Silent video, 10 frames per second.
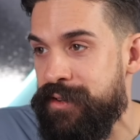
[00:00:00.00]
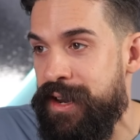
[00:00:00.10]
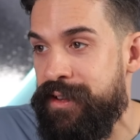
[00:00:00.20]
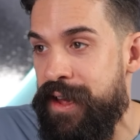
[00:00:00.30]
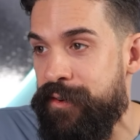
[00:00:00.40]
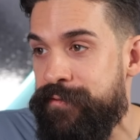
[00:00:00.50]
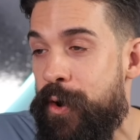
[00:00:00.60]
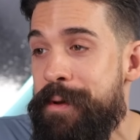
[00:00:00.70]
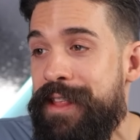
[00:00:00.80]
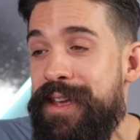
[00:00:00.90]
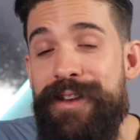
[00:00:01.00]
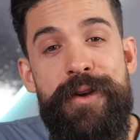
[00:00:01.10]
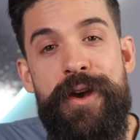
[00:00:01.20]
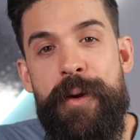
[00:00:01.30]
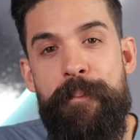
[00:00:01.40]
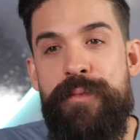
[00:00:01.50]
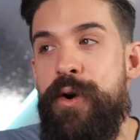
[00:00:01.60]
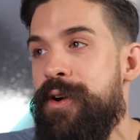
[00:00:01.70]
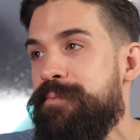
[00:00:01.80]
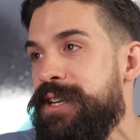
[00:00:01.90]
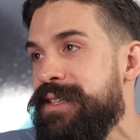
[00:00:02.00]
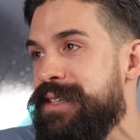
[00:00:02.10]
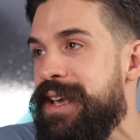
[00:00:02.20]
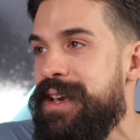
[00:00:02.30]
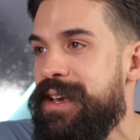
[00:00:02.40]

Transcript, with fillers: click there on formatting, more options,